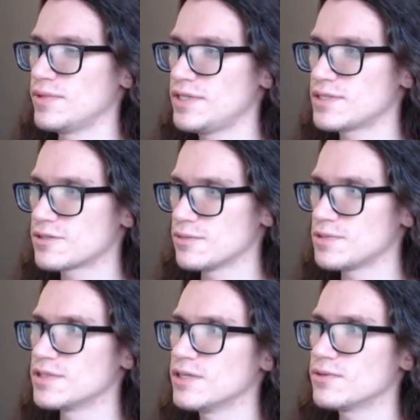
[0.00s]

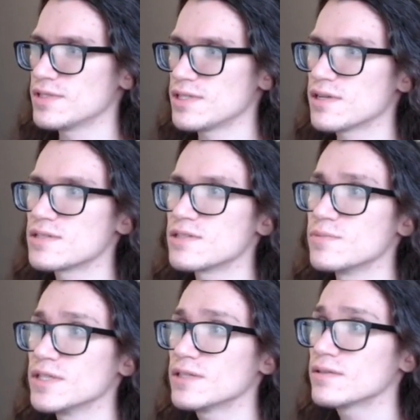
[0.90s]
description, that always susses
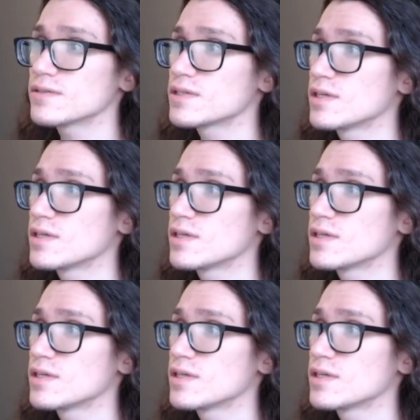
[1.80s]
me out.